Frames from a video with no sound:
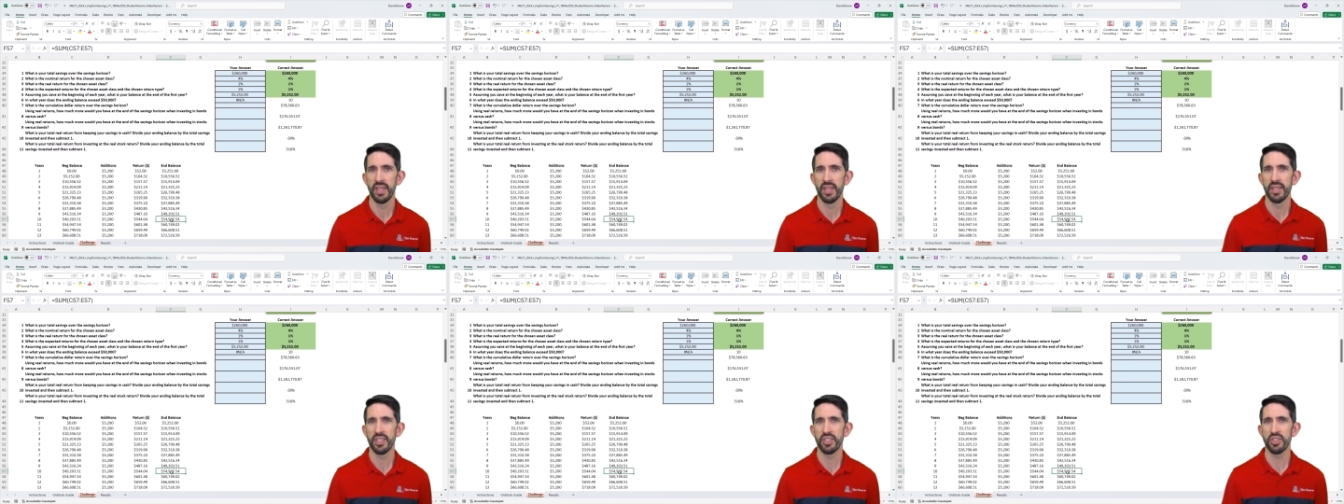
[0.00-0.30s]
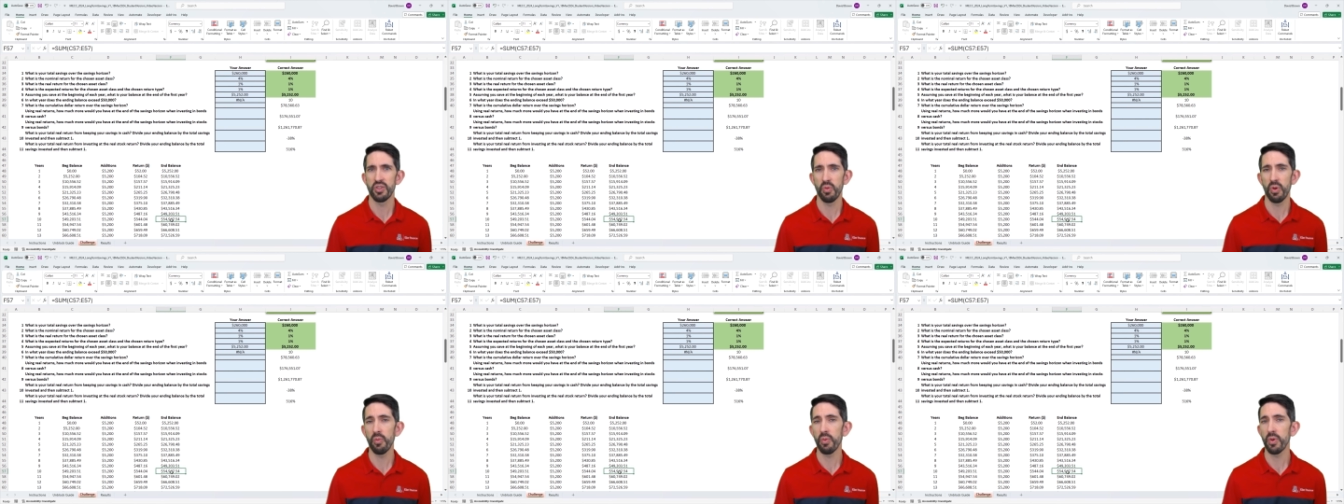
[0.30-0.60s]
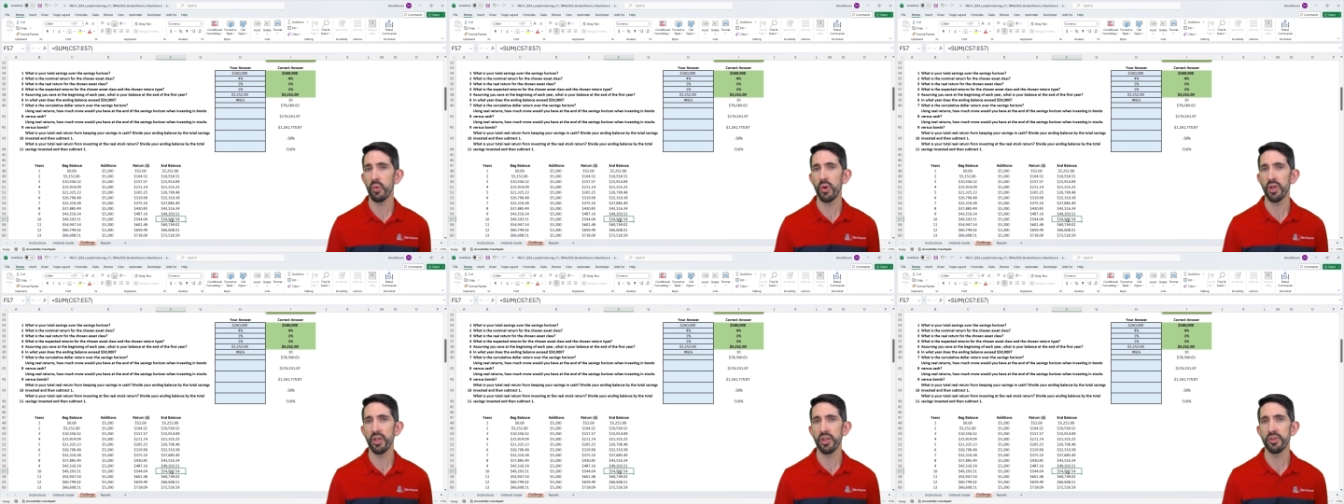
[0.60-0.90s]
So what we
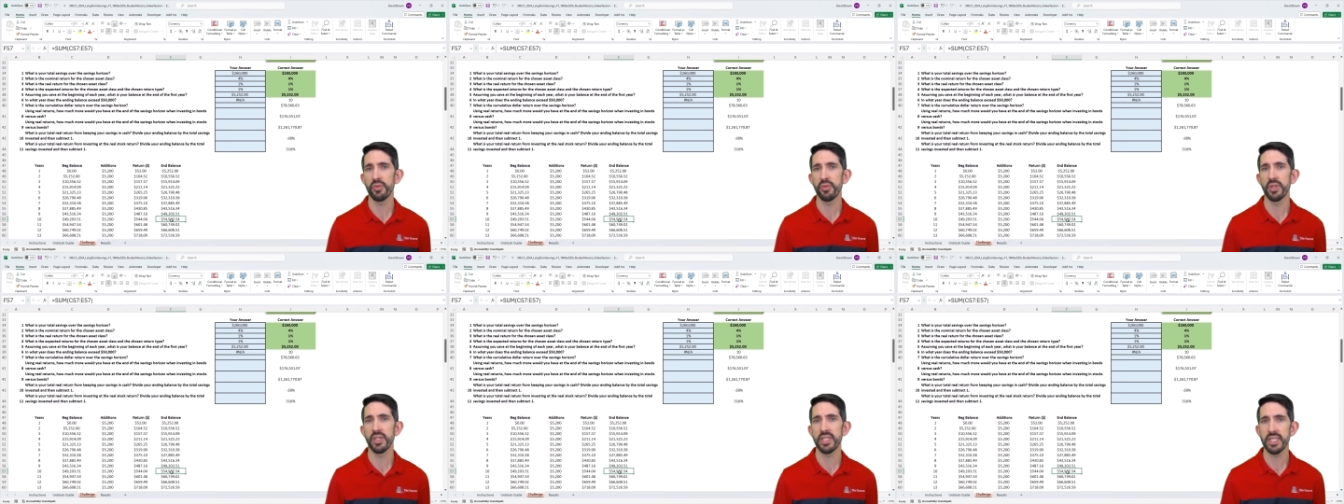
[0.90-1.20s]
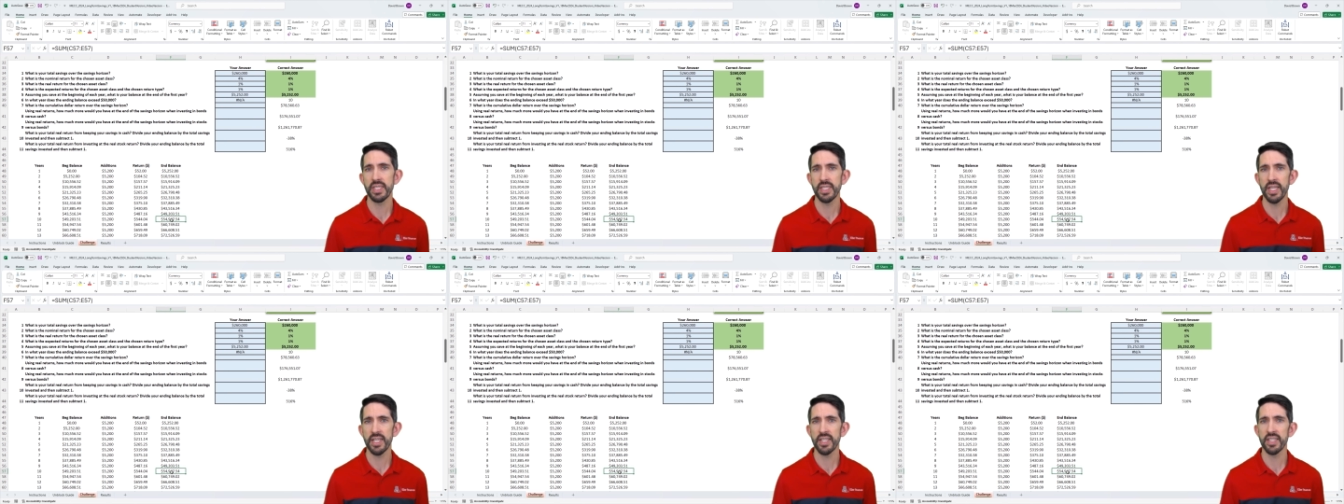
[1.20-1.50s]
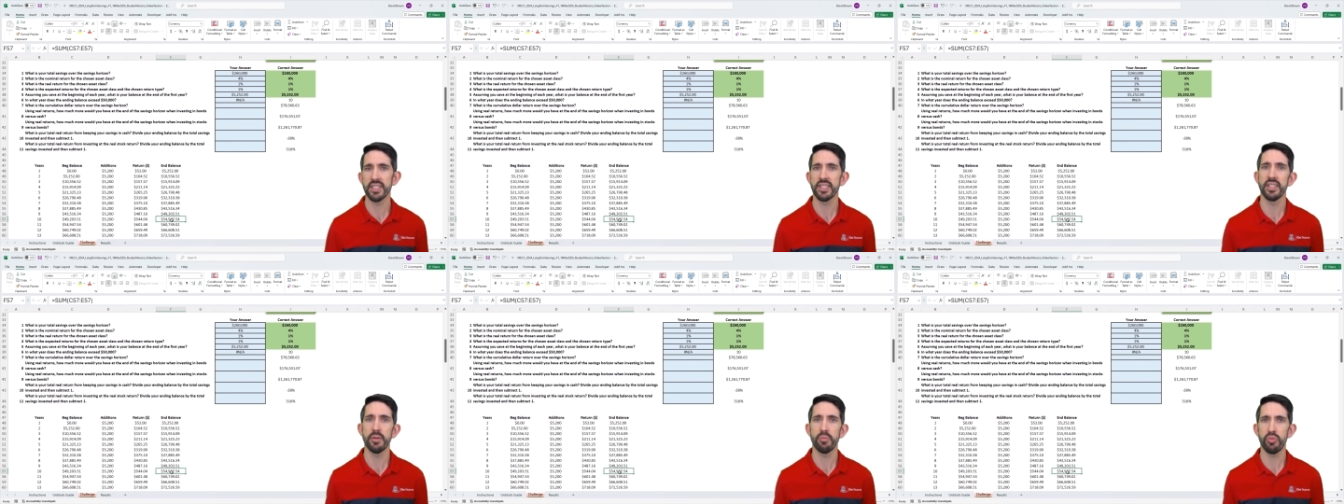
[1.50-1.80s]
want to do instead
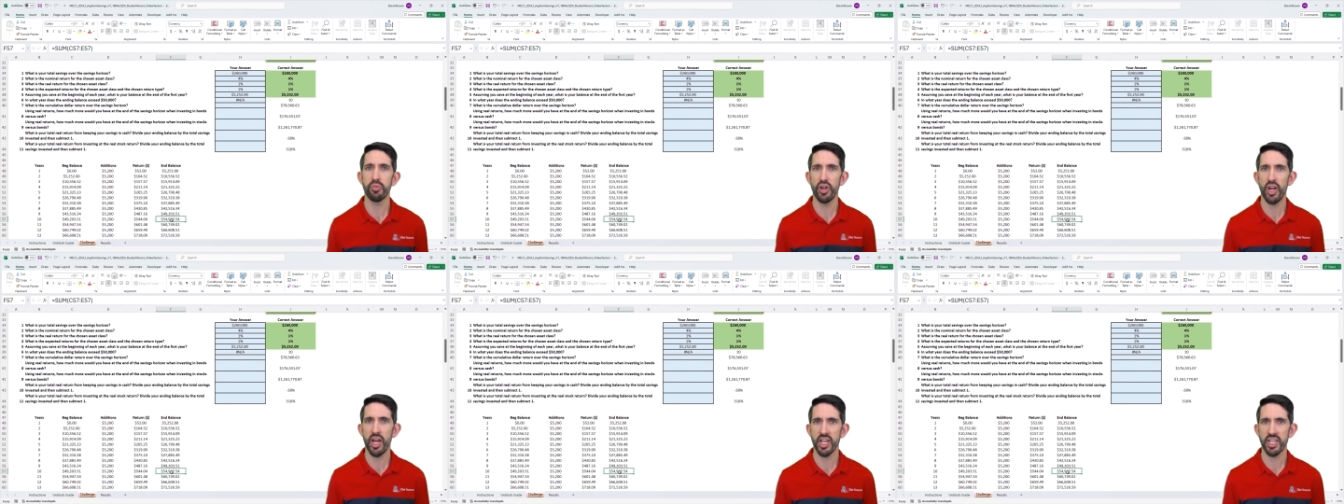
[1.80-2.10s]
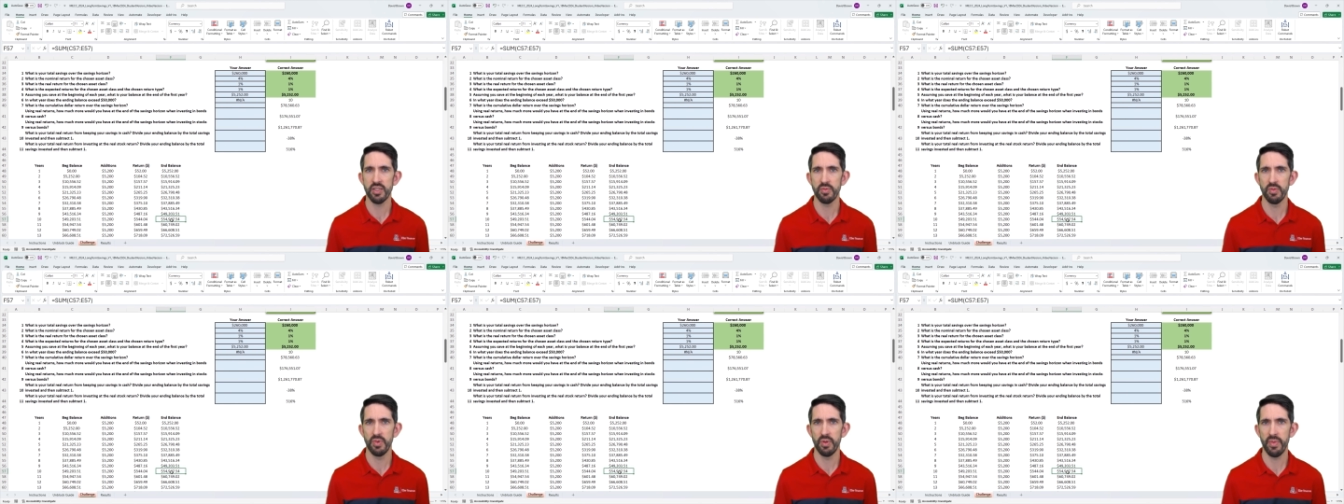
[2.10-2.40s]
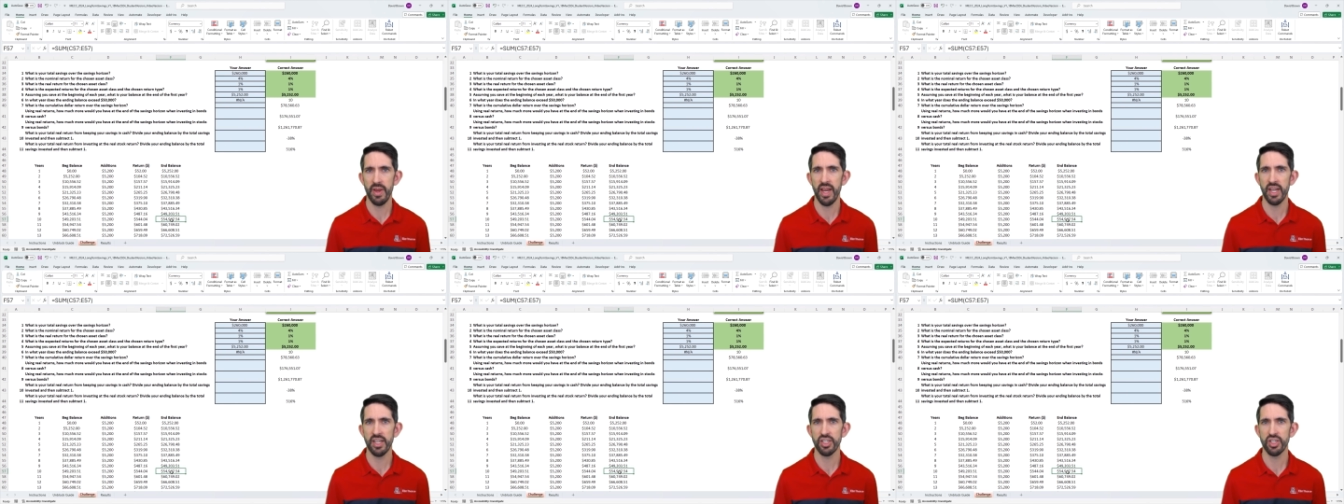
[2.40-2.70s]
is an approximate
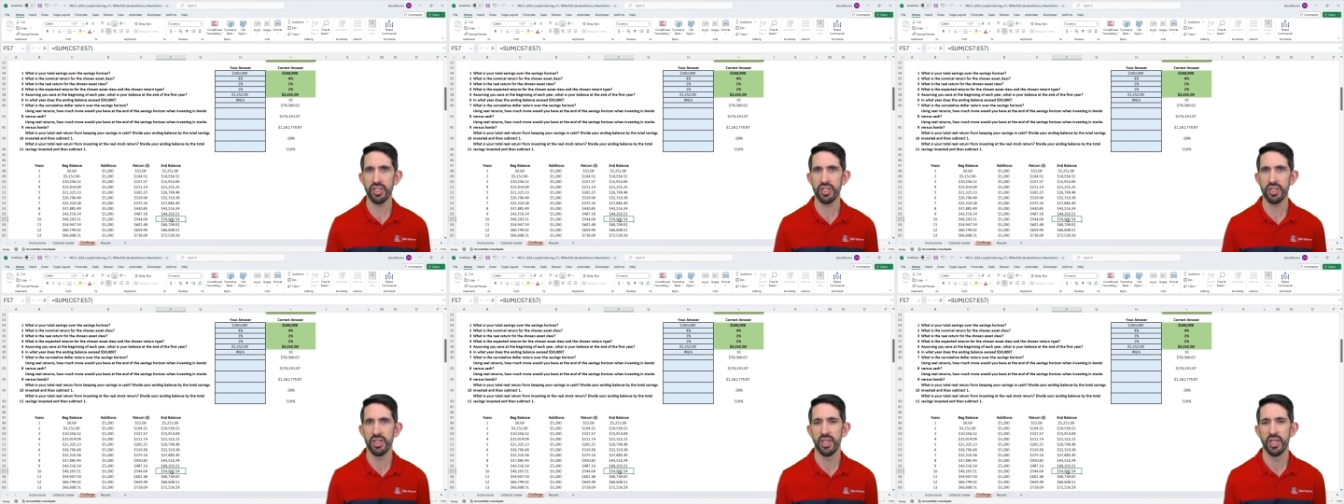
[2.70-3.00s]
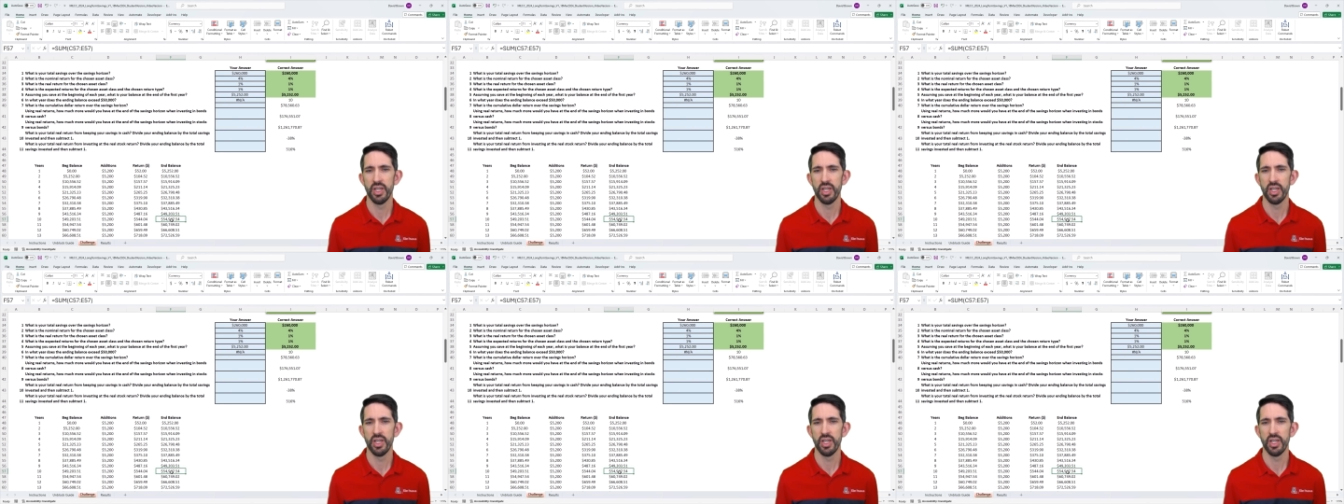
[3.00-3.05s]
match.